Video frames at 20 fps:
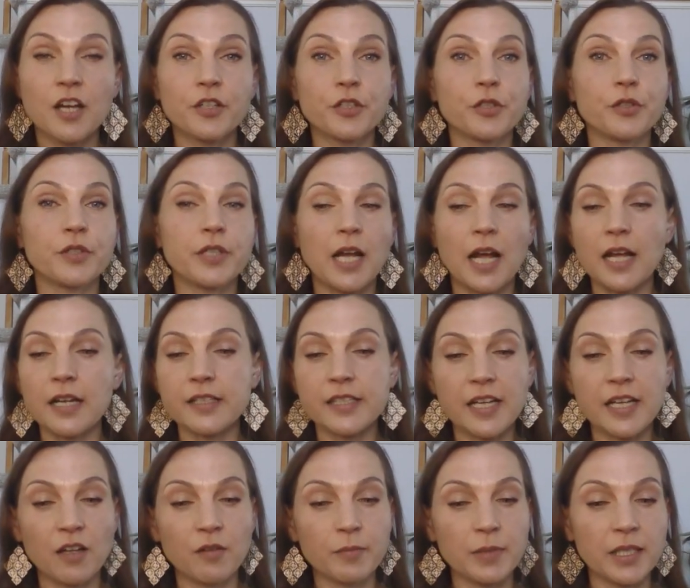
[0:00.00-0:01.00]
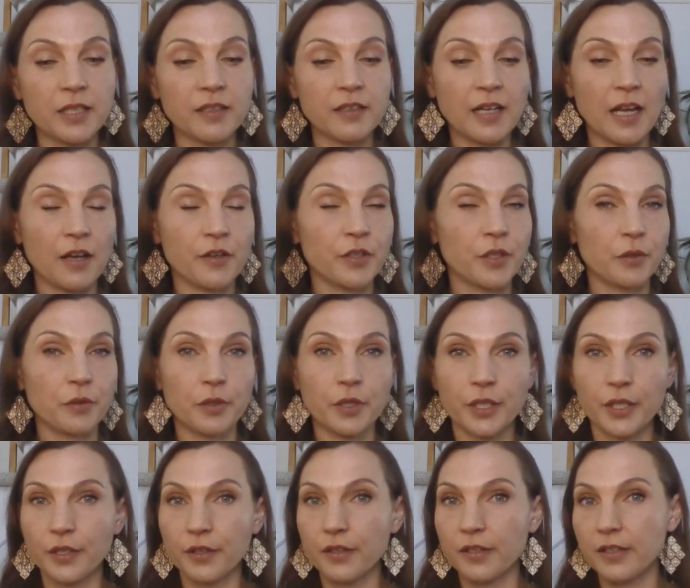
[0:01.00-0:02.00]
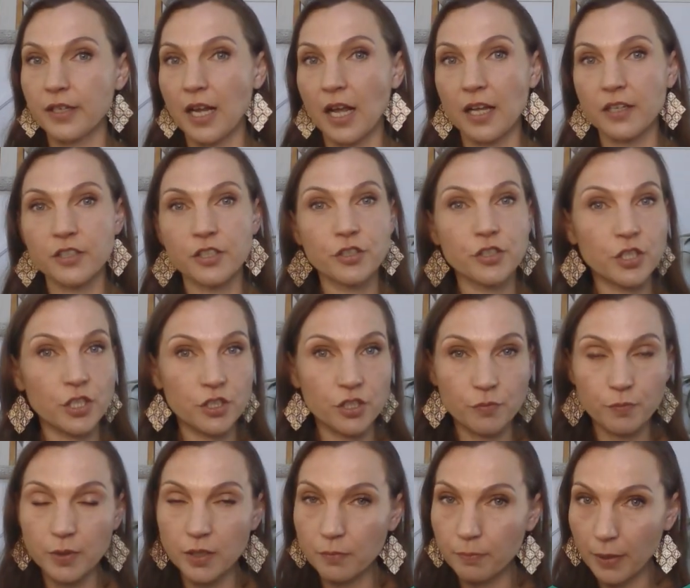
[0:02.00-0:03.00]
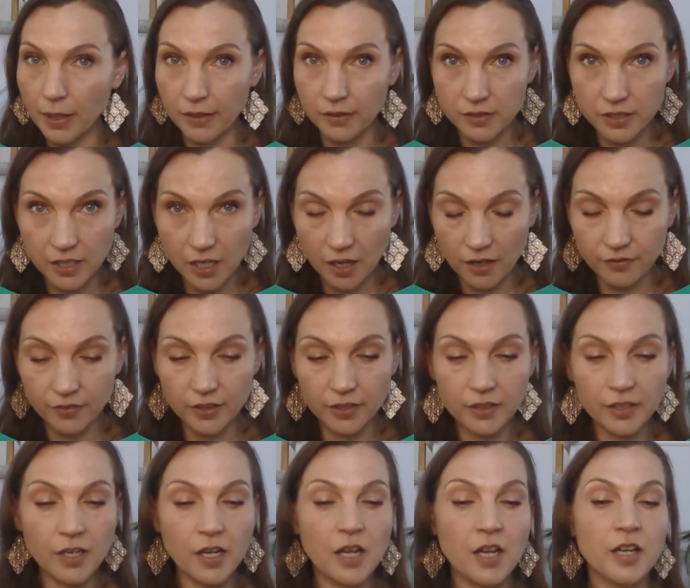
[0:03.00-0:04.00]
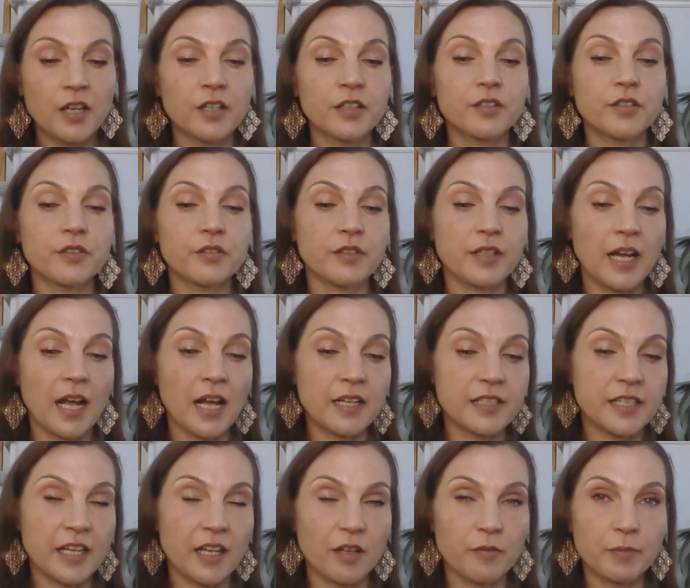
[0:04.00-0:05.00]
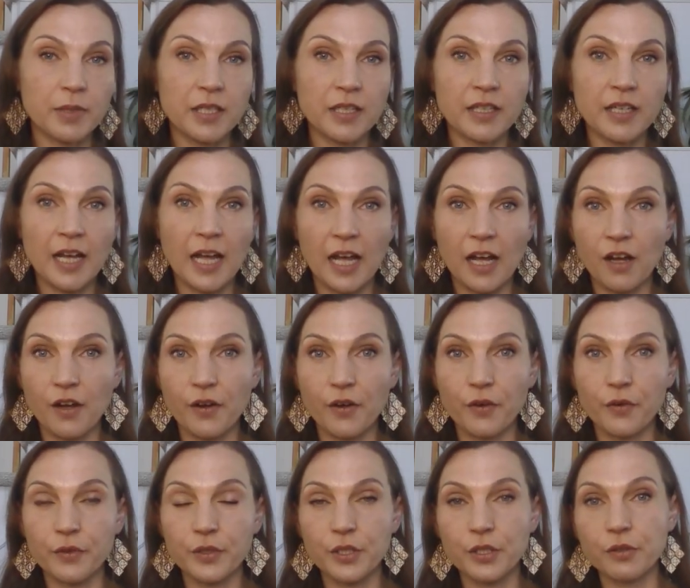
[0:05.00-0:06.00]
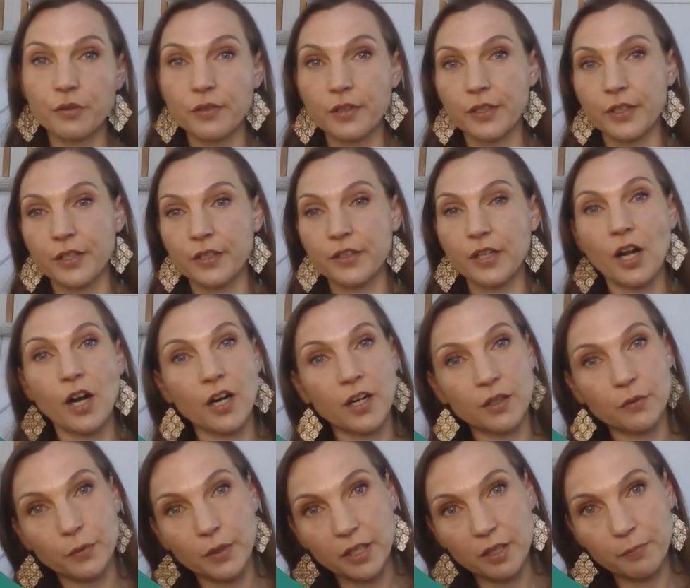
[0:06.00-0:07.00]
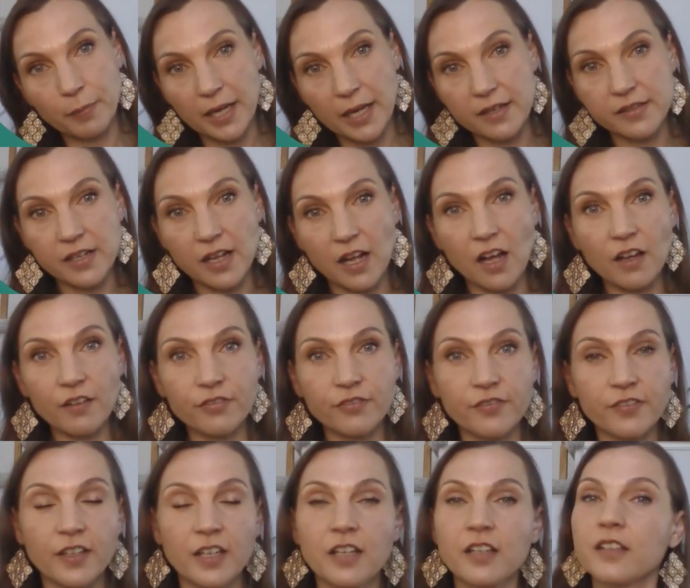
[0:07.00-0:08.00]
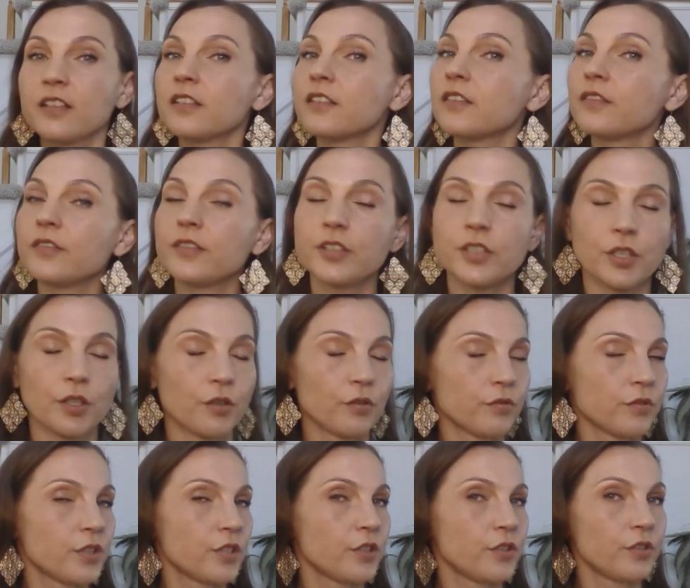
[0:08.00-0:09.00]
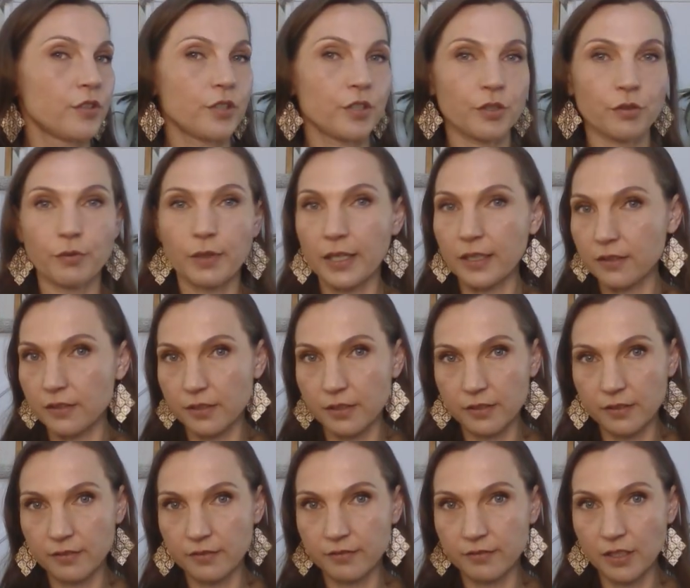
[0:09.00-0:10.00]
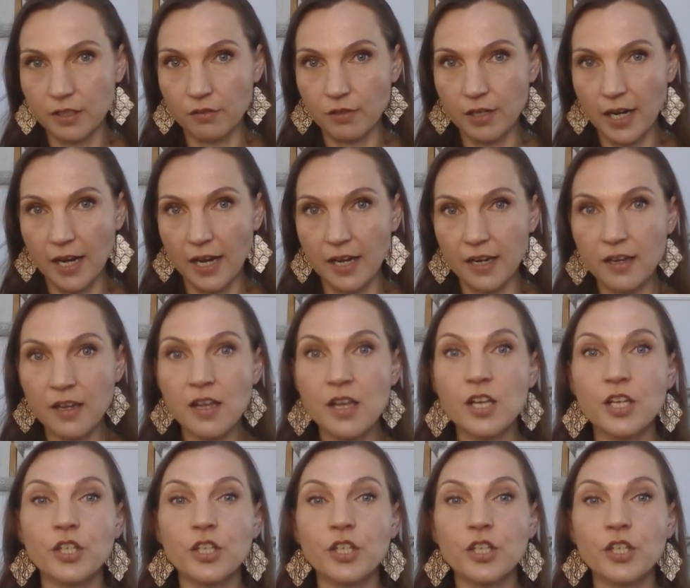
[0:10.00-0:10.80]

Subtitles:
Do not tell me how you learned not to judge a book by its cover. Do not tell me how you learned hard work pays off. Don't do it. Okay?